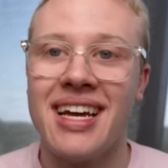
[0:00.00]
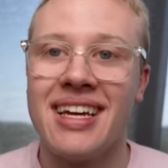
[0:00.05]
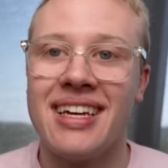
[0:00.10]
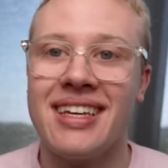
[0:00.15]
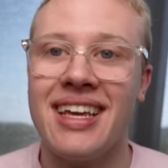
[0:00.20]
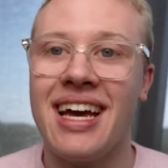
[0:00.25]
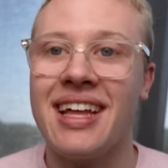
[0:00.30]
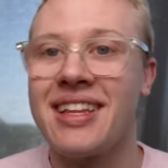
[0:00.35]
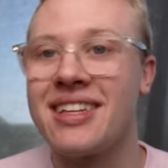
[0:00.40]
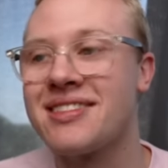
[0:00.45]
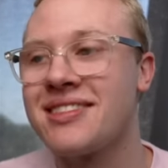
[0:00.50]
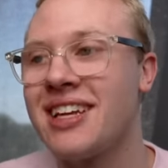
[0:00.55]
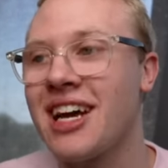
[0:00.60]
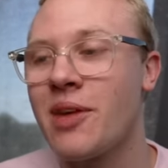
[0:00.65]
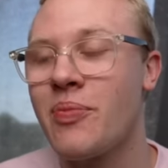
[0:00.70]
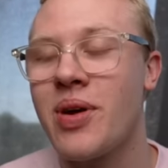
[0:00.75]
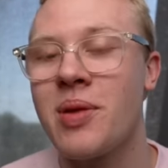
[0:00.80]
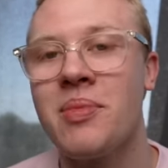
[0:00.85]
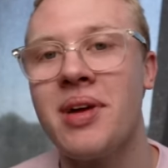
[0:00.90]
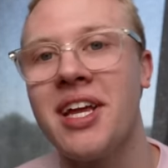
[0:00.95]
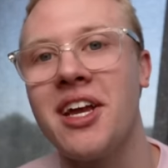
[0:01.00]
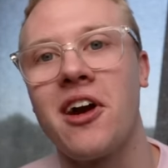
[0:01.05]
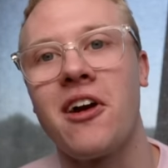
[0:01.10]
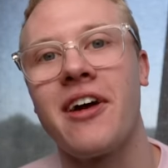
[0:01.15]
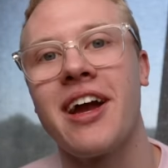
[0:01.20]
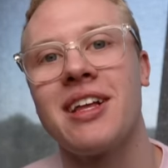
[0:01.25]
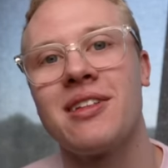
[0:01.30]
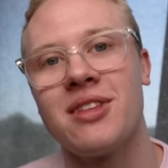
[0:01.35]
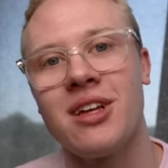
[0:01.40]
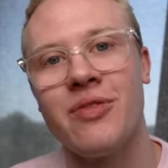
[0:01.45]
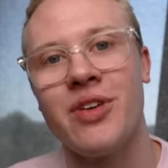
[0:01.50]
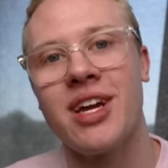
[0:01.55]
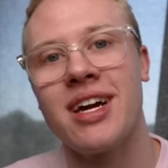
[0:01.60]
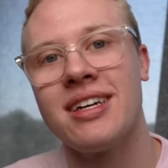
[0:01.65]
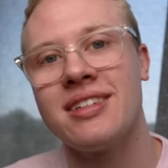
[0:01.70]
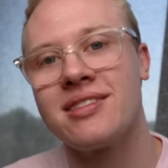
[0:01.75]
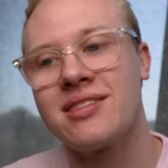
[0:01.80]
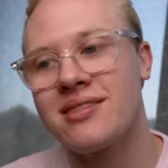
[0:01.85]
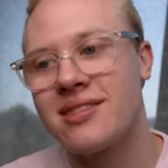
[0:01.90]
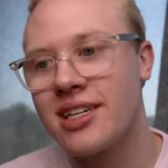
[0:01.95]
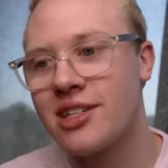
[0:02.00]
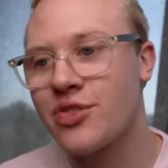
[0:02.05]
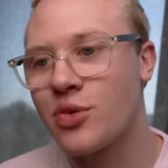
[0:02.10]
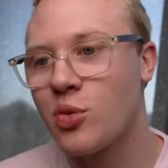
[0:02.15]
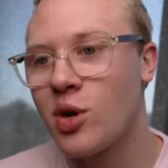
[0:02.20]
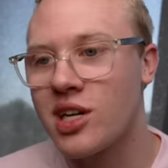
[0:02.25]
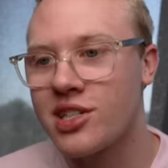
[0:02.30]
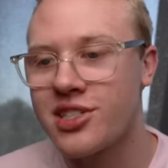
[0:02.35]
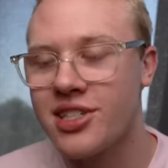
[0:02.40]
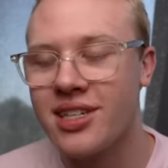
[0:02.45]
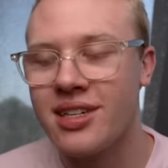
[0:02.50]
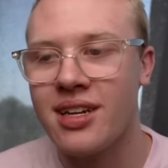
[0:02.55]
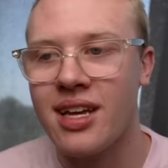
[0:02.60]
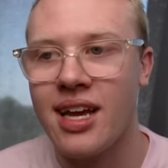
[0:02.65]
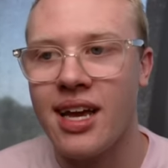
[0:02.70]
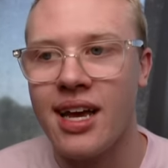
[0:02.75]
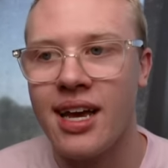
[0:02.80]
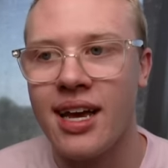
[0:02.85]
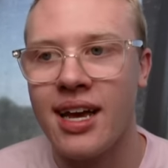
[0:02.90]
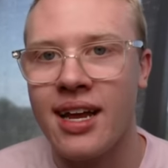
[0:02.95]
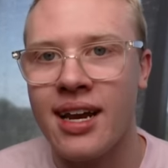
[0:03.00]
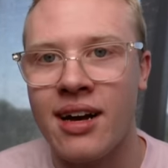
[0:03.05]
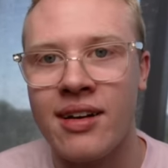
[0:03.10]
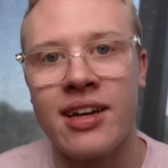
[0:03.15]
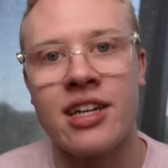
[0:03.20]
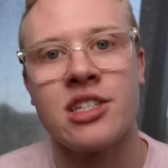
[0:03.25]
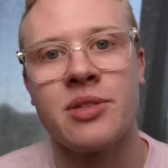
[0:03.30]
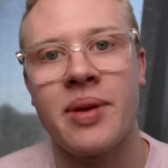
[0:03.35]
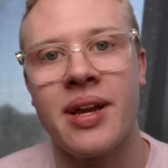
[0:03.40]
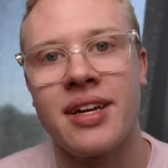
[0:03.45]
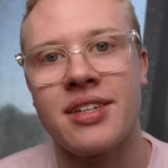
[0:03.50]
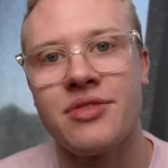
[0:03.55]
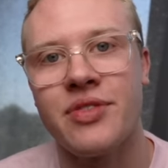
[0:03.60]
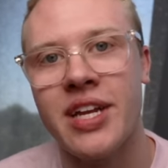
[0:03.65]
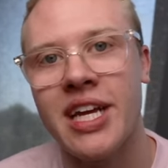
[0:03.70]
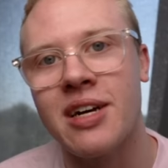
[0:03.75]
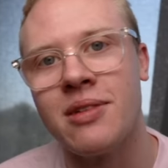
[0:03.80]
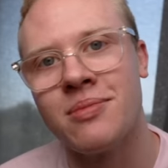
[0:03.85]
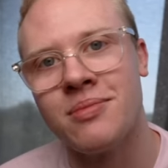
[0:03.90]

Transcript: yeah, this is the iPad mini. All right, love you guys. Thanks for watching, and I'll catch you in my next video.